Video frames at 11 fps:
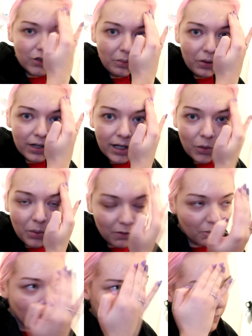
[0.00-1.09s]
Literally putting a little bit of
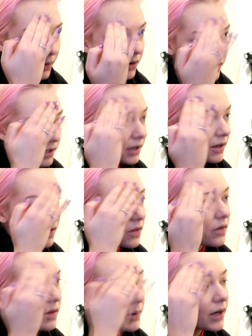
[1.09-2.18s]
makeup on
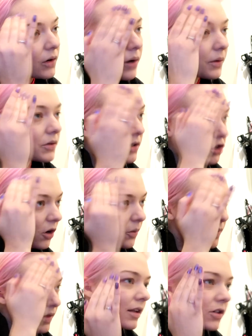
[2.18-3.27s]
so that we can go out to the
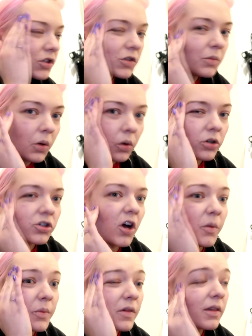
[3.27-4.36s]
shops. They're just some local
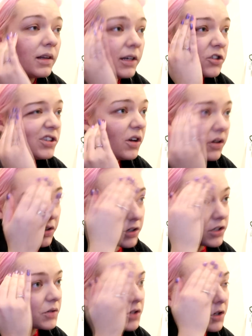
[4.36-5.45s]
shops, literally not going to
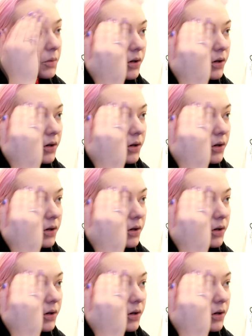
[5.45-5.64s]
do too